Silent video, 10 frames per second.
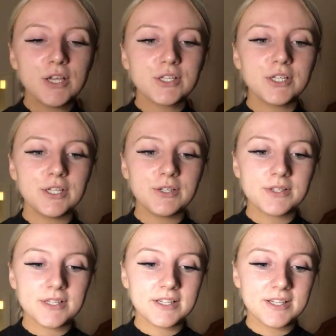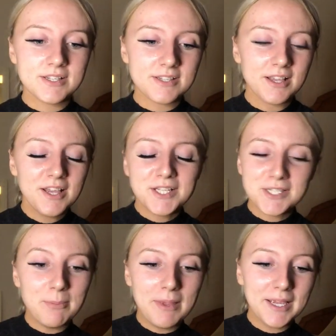to use this
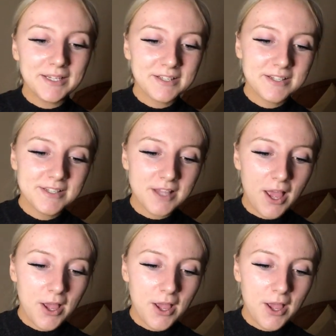to mix,